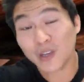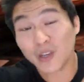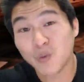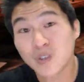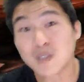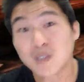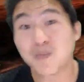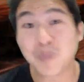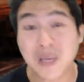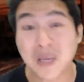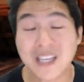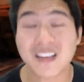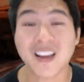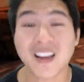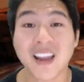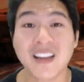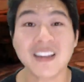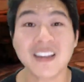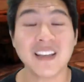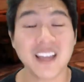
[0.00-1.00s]
it was
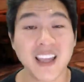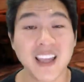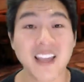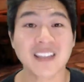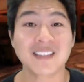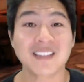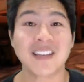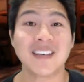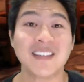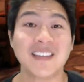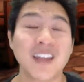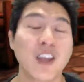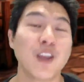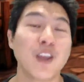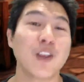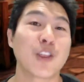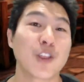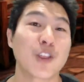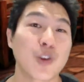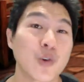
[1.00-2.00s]
B90X
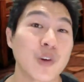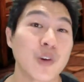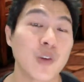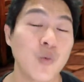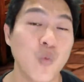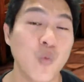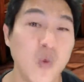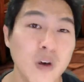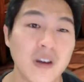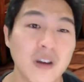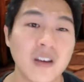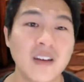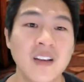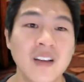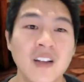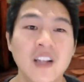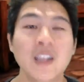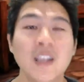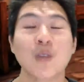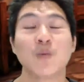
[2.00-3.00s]
day
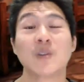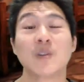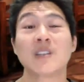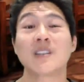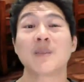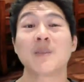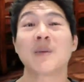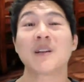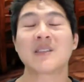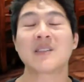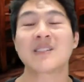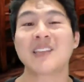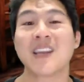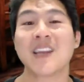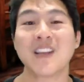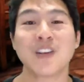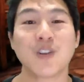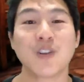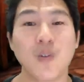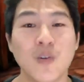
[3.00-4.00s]
31, which is about
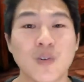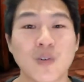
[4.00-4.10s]
setting